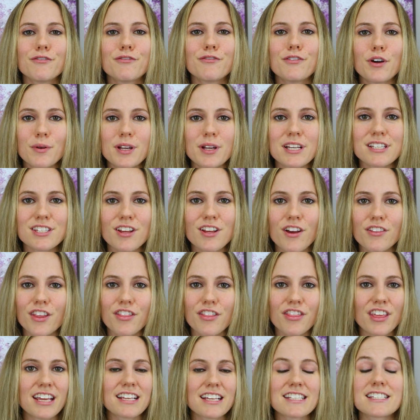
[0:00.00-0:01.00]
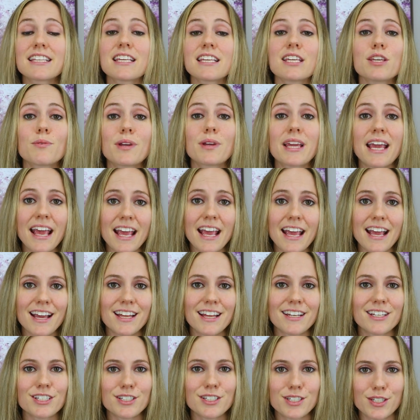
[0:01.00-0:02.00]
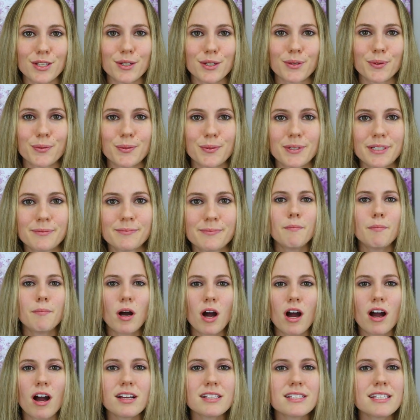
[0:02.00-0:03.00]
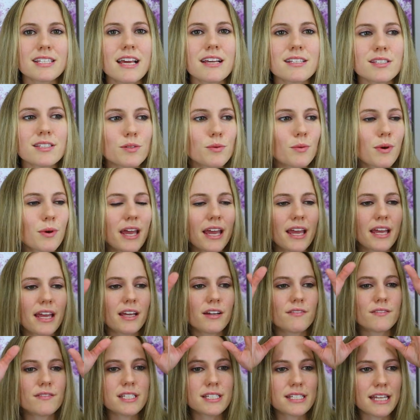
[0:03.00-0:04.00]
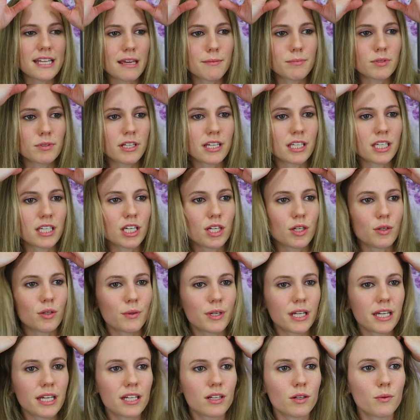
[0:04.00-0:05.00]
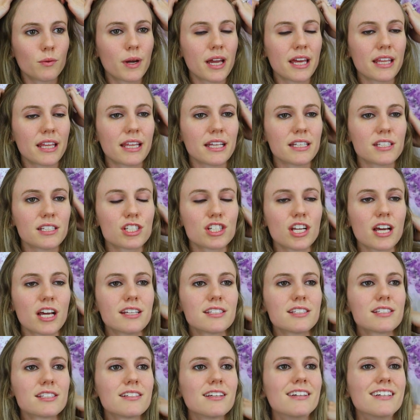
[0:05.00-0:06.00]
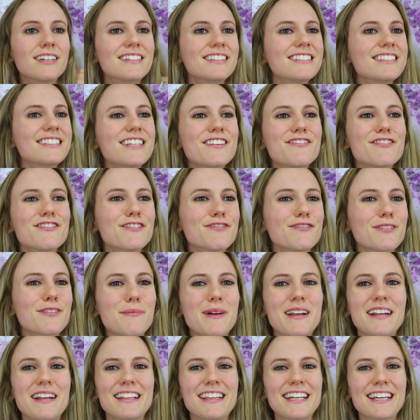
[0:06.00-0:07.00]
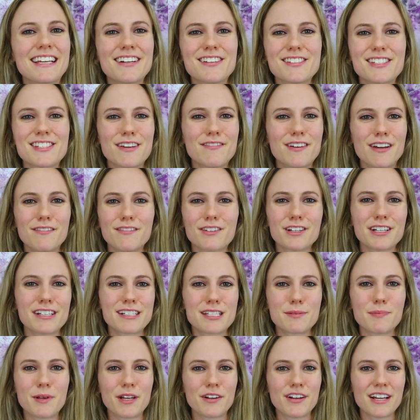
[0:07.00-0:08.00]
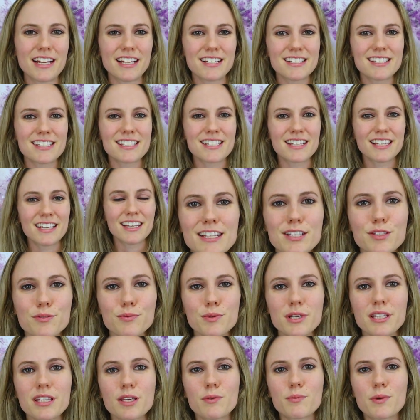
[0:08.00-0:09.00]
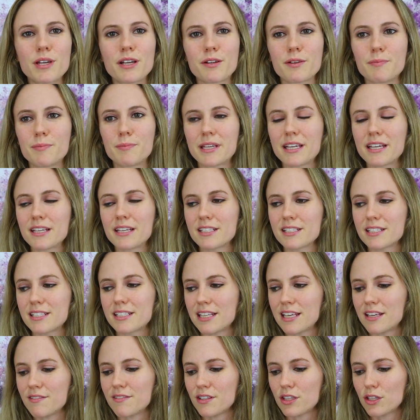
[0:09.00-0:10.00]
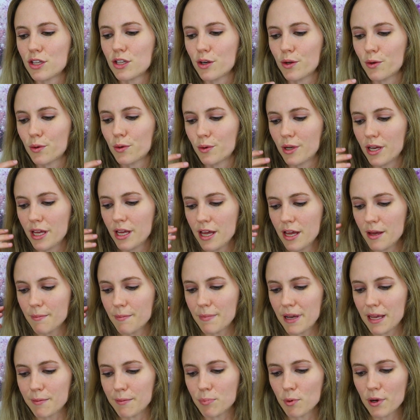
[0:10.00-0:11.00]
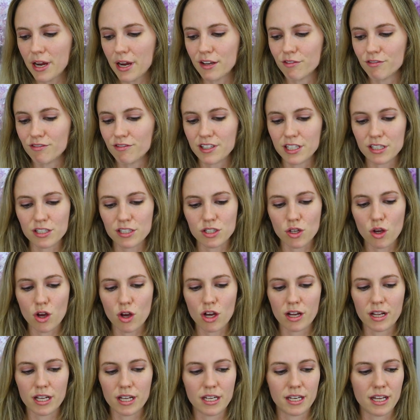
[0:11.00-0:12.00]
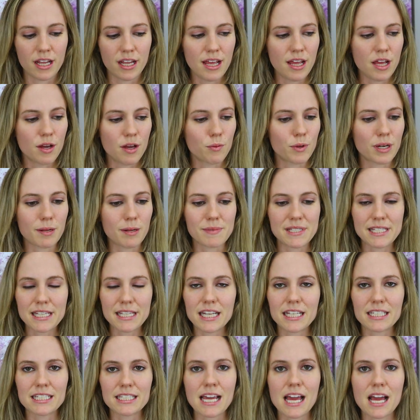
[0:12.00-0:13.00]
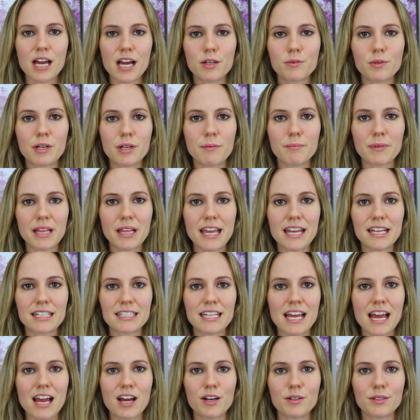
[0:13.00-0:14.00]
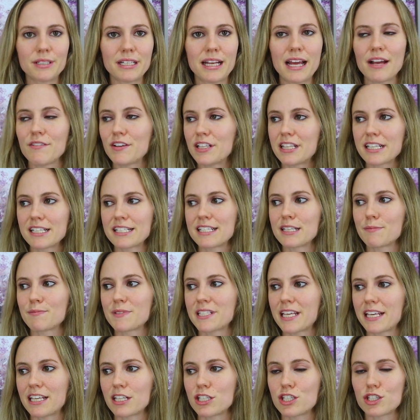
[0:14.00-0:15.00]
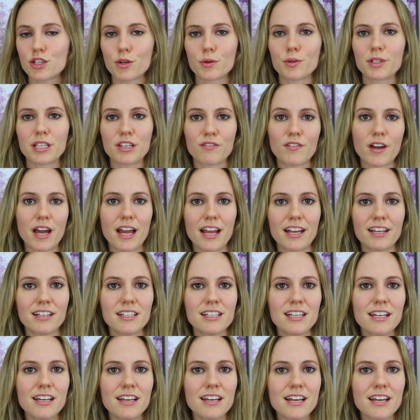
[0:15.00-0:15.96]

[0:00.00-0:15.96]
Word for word: Focus on the things that you can do. POTS has a way of disabling you in a way that's just different from anything else I've ever experienced. It's really weird because even though my brain feels on when I'm sitting down, when I'm laying down, everything seems like it's totally fine.